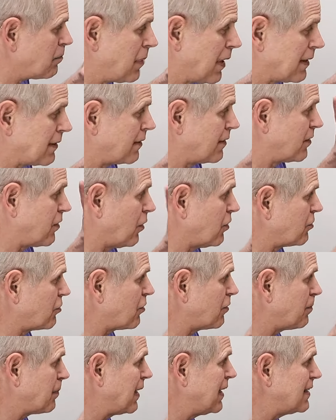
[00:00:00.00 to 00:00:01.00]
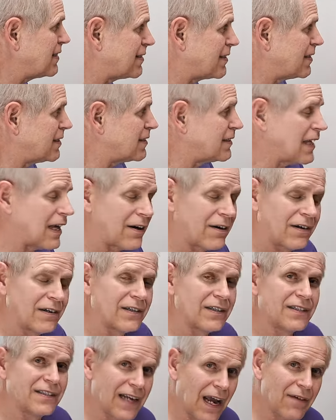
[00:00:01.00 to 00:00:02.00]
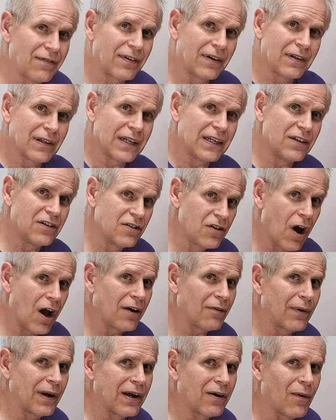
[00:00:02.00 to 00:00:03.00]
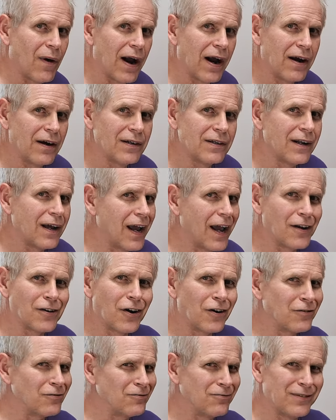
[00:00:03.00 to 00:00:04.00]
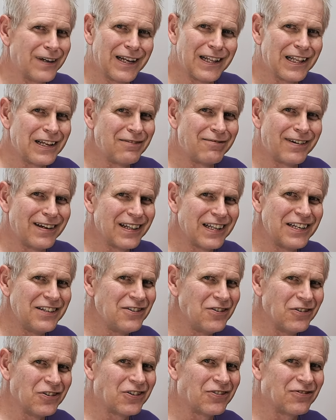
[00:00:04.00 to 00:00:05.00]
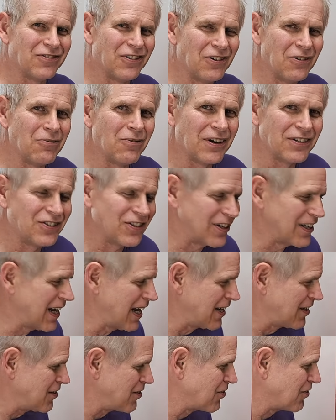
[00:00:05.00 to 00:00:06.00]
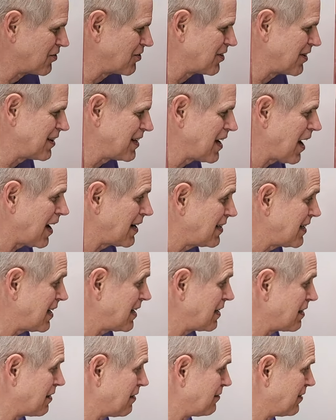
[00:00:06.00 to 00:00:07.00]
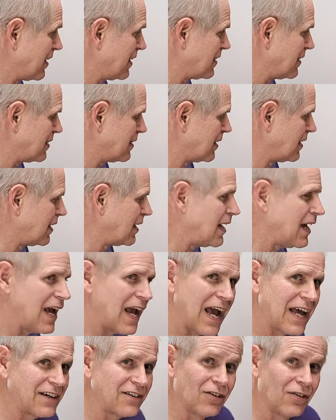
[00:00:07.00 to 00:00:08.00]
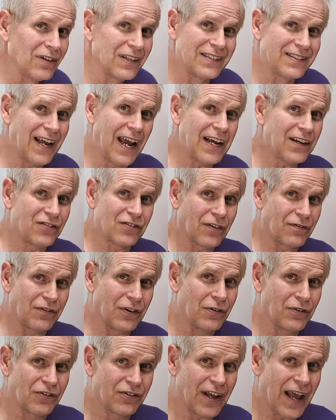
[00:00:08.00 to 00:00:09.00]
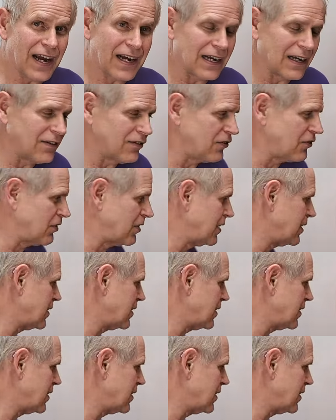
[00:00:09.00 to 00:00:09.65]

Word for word: But those are pieces that are definitely not required and are really, really useful once you get used to the idea of it. And it only takes a few seconds.